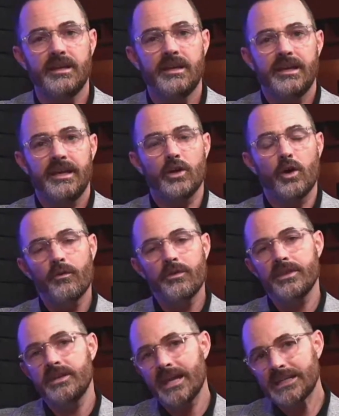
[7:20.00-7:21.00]
And over
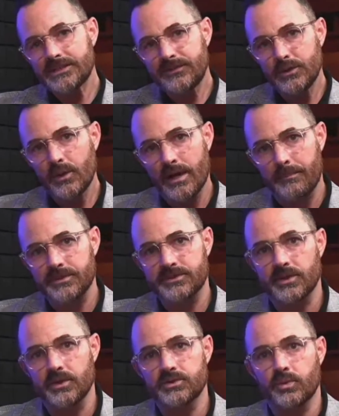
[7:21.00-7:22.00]
the next few
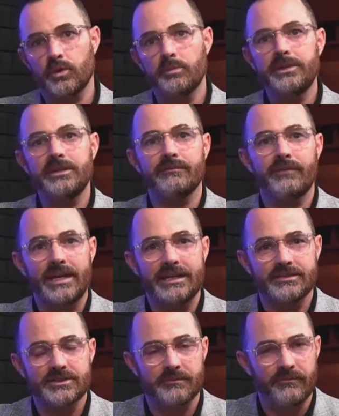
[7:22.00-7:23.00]
episodes, we'll be
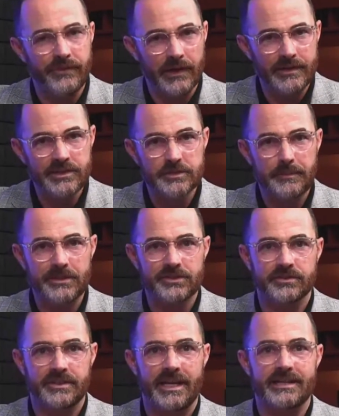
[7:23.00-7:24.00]
inviting some very
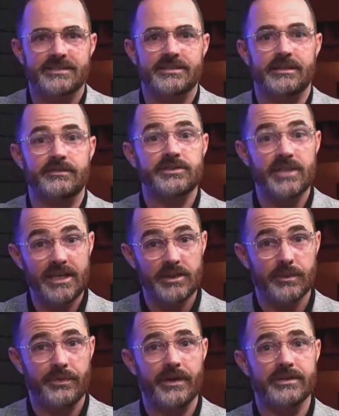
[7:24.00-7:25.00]
special guests that have studied
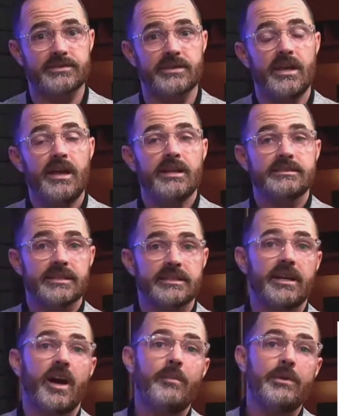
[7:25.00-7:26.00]
with us to
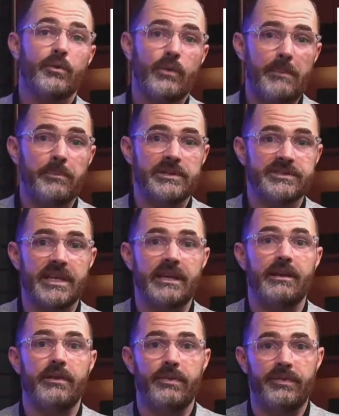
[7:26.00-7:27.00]
come and represent
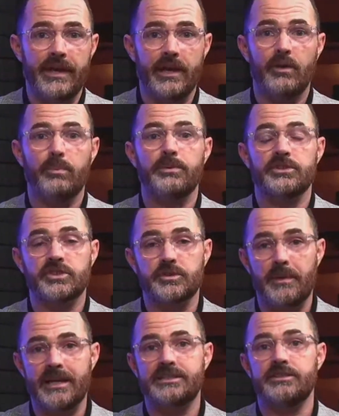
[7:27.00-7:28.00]
their
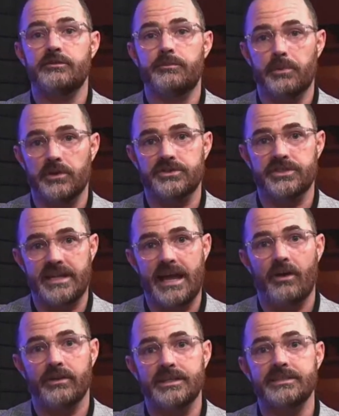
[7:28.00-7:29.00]
respective
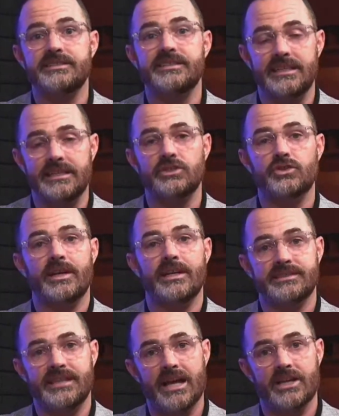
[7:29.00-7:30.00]
personalities in
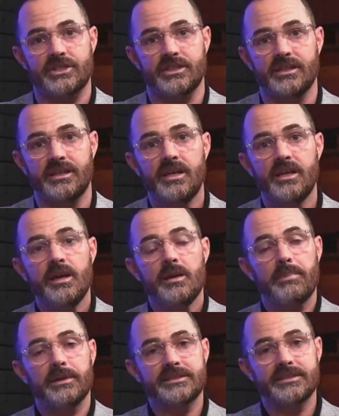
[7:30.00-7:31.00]
transaction.
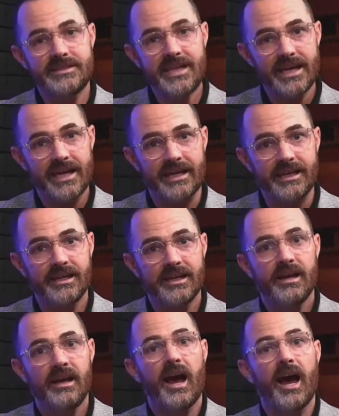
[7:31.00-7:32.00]
But today,
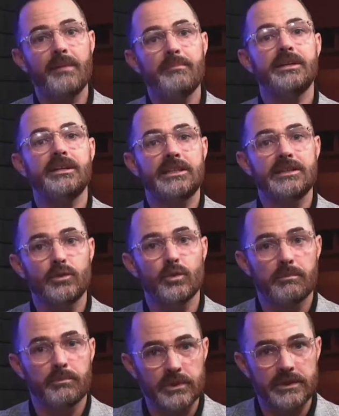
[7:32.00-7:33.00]
I'm going to give you a
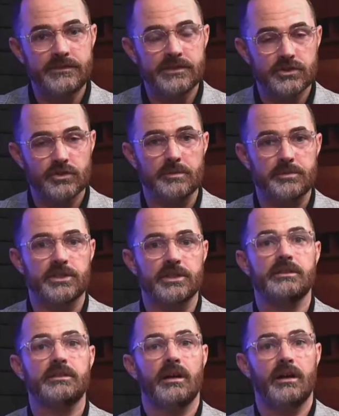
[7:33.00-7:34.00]
brief
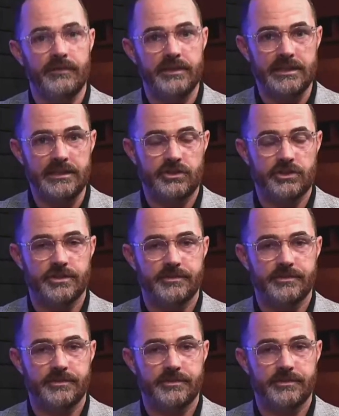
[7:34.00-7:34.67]
description of each.